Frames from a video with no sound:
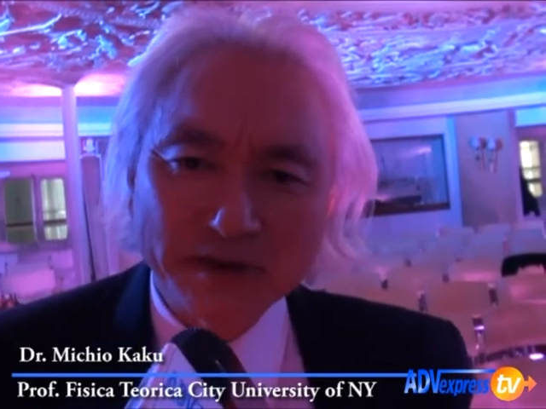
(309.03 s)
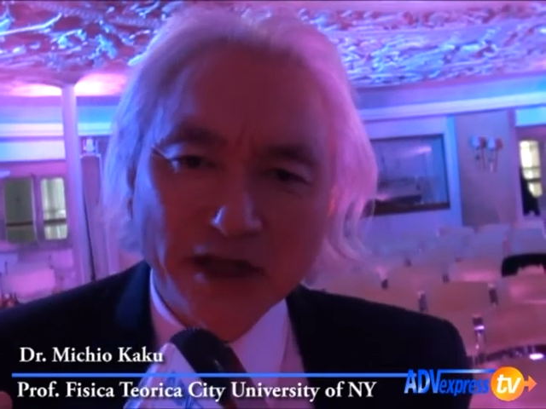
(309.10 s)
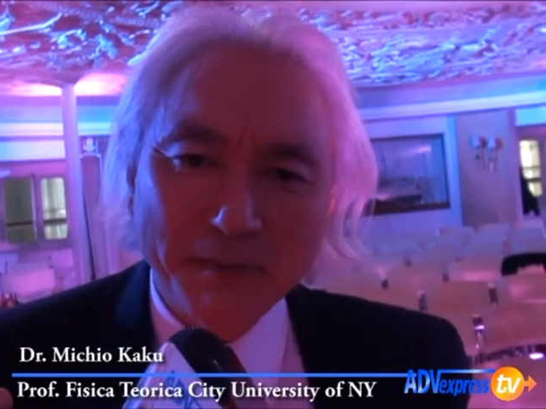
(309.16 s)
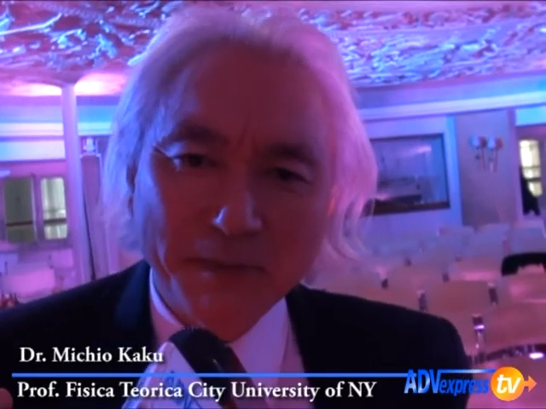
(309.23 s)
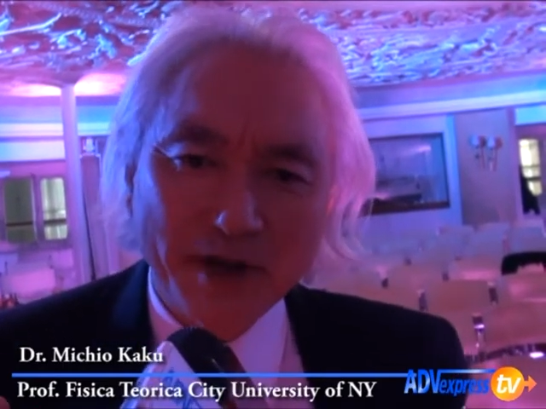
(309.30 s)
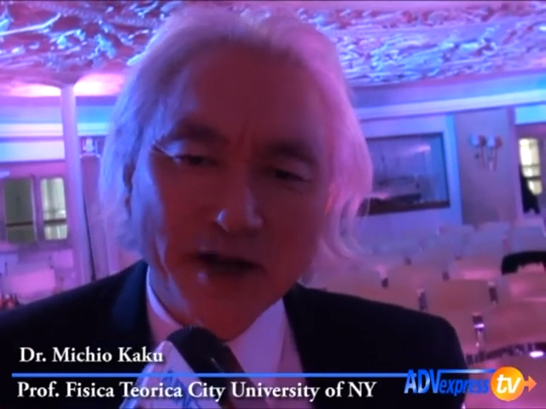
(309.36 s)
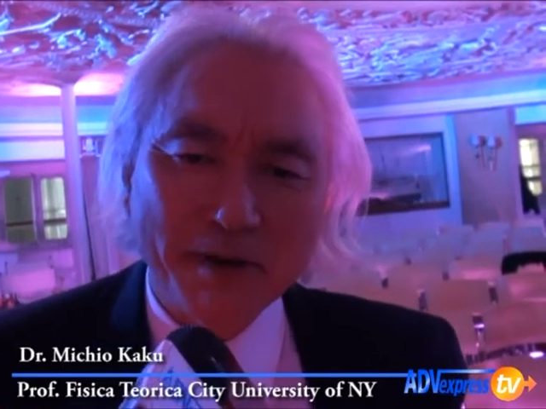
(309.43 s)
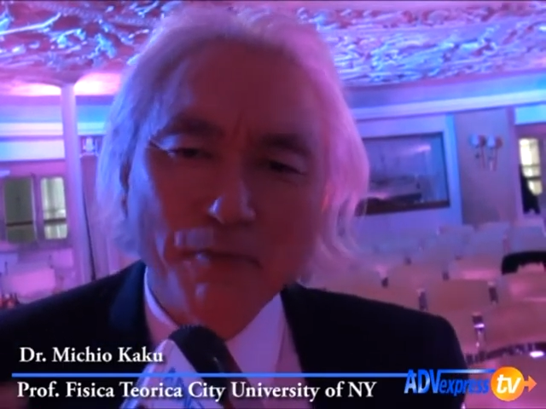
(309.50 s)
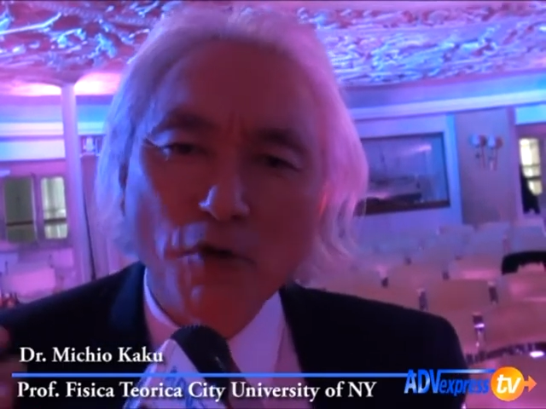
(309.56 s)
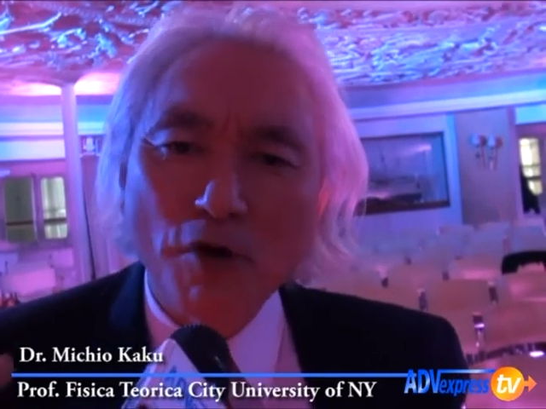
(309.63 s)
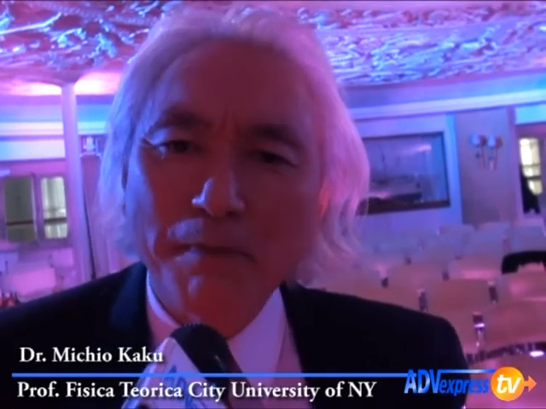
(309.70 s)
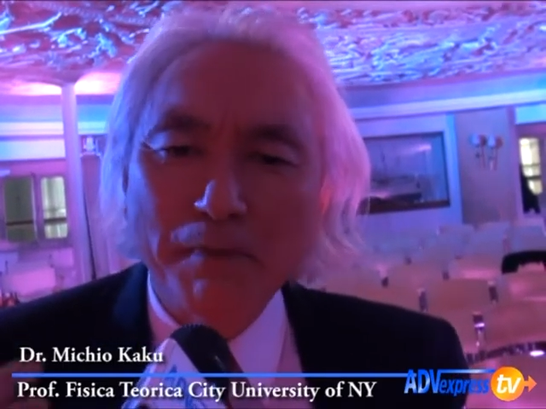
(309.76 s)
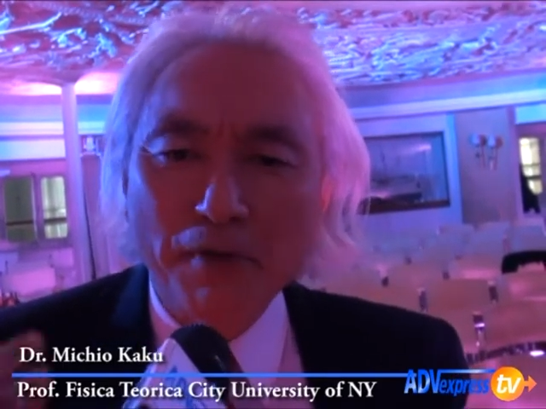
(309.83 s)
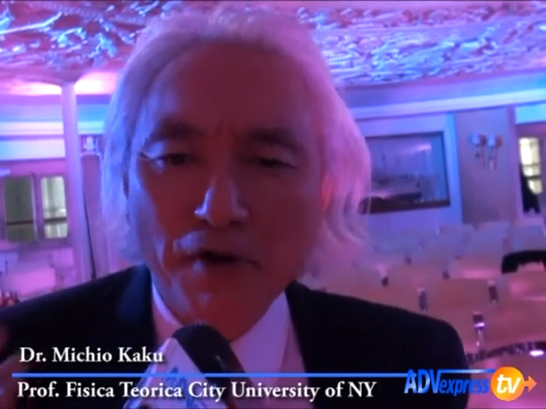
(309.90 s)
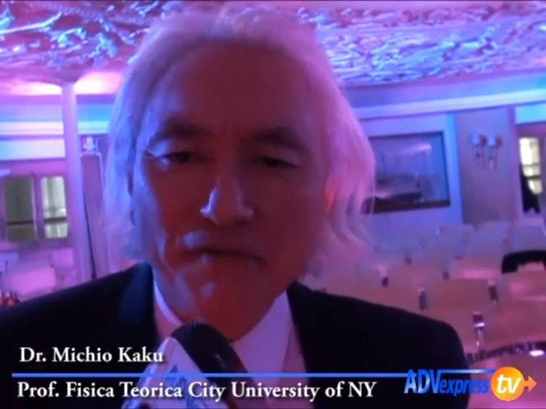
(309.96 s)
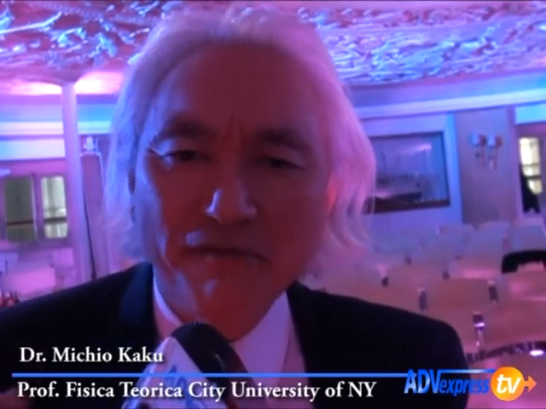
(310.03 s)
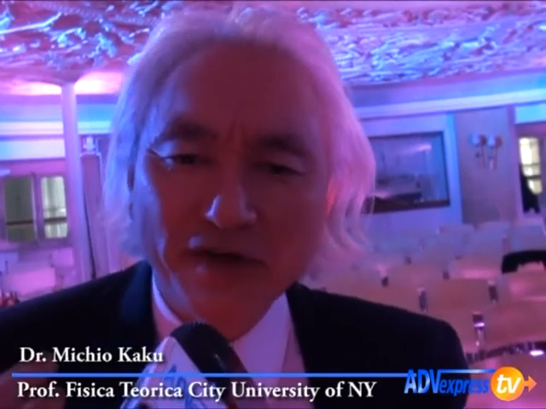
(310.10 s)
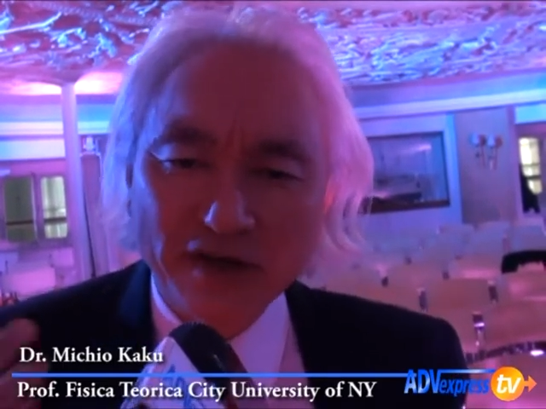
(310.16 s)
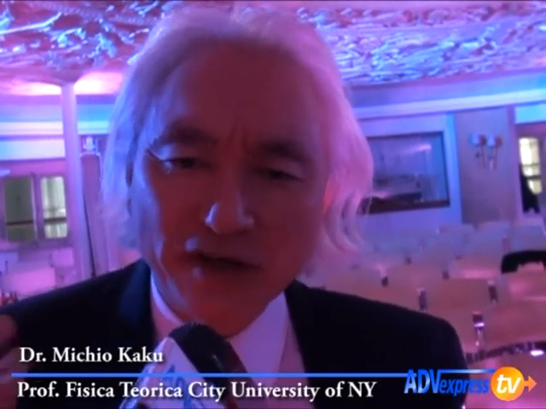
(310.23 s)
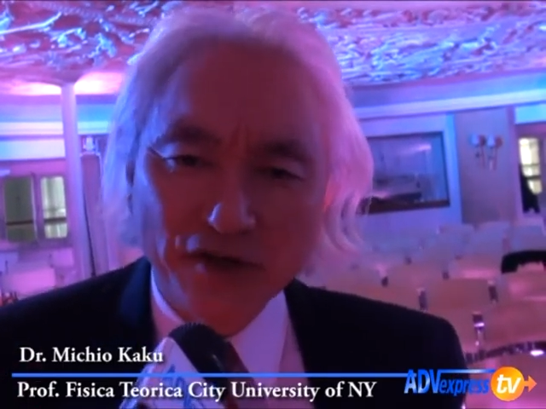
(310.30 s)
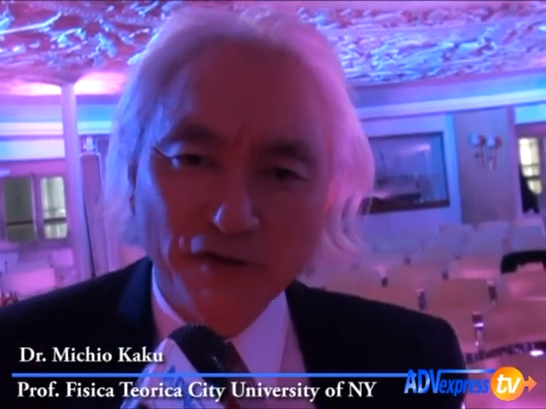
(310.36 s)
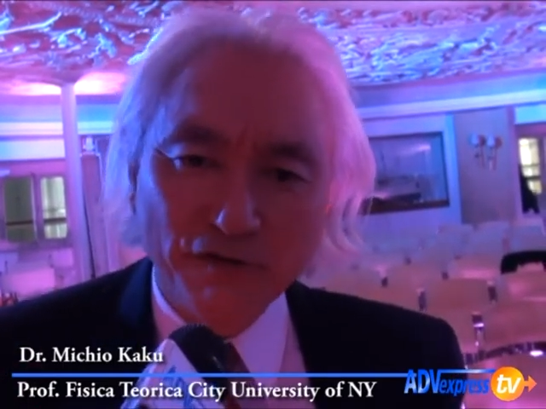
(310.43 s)
is going to become more
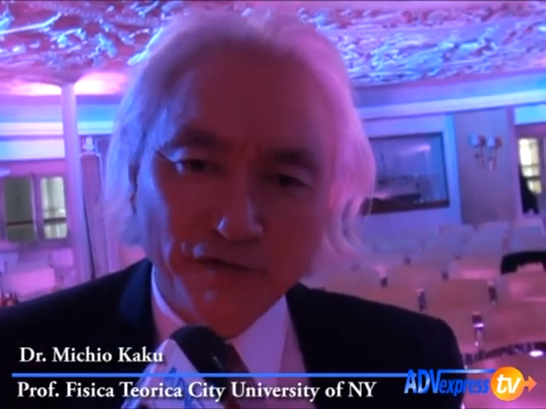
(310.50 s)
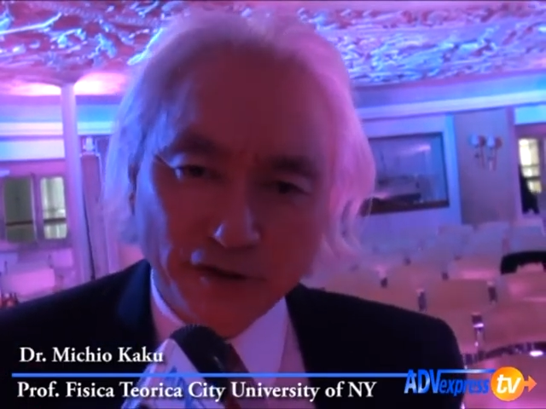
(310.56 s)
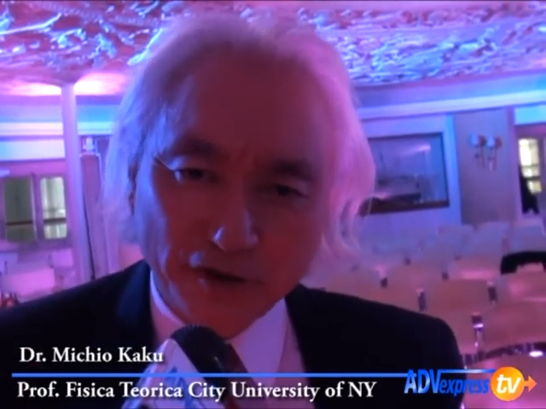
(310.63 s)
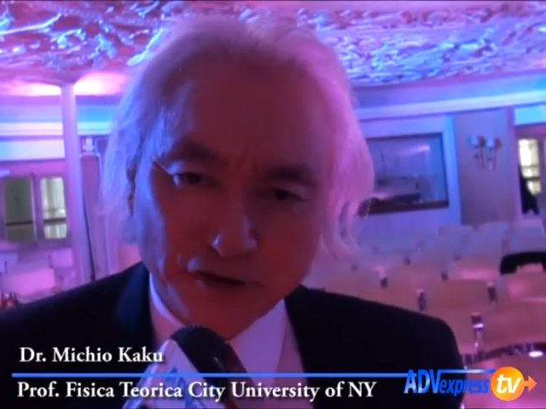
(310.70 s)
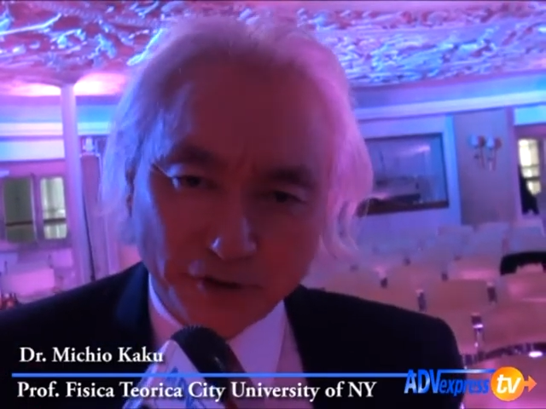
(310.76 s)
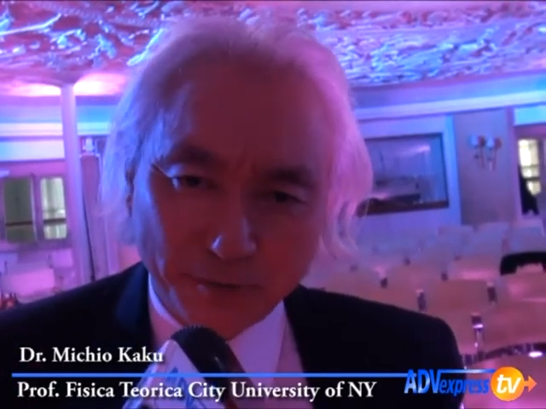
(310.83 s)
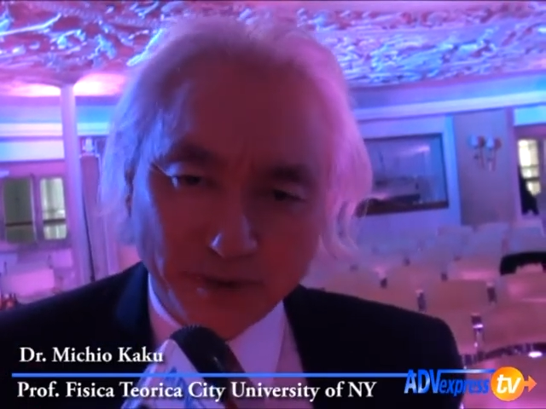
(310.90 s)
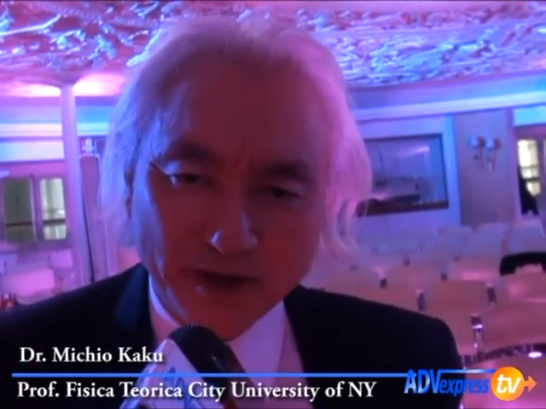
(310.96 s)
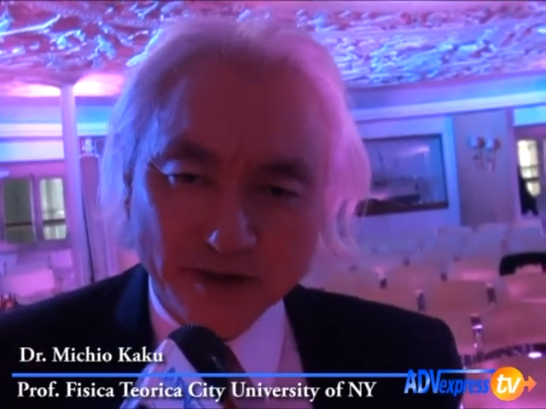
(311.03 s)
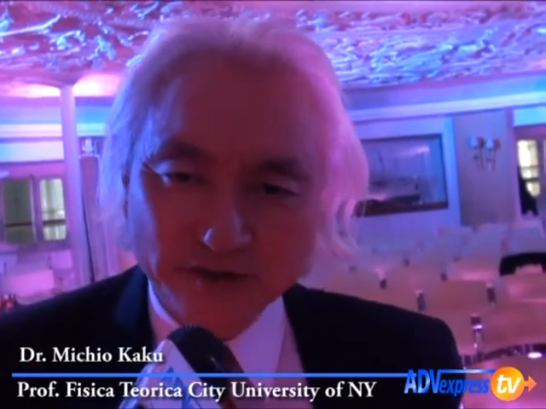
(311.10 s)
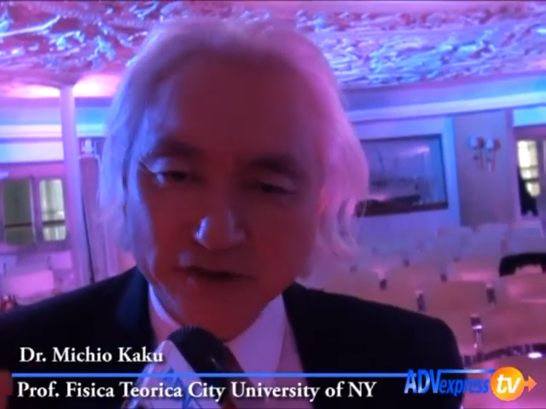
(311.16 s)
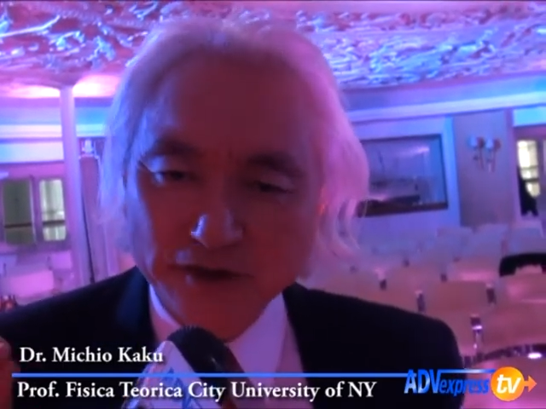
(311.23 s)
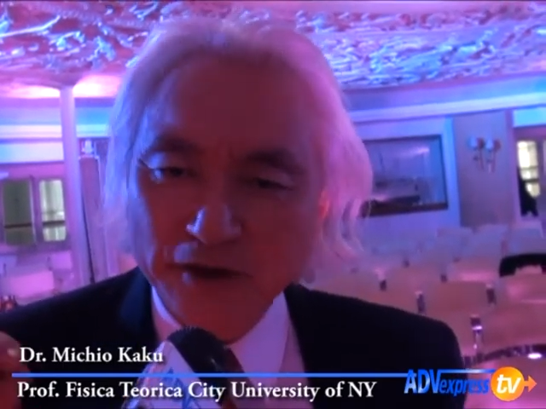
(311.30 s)
perfect in the future because